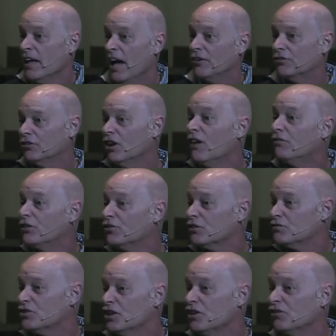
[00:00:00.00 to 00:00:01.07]
as lovers
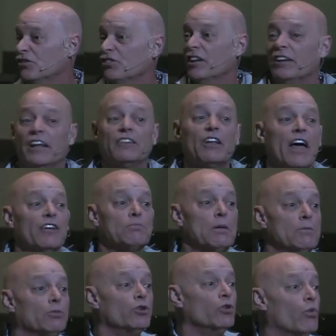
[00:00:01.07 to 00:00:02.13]
of Jesus and as, as
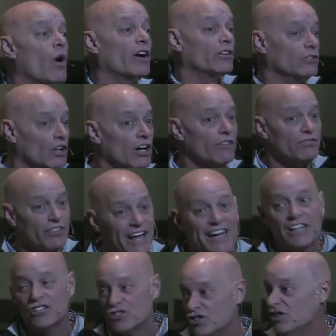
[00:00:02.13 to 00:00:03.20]
people who want to love
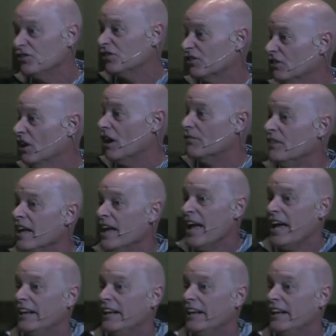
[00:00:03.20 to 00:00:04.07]
like Jesus loved.